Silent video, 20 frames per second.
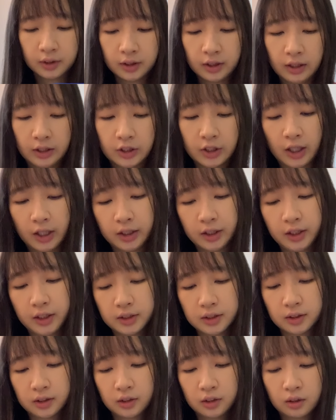In
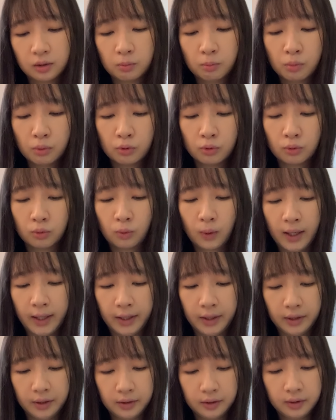Chinese, mu wai.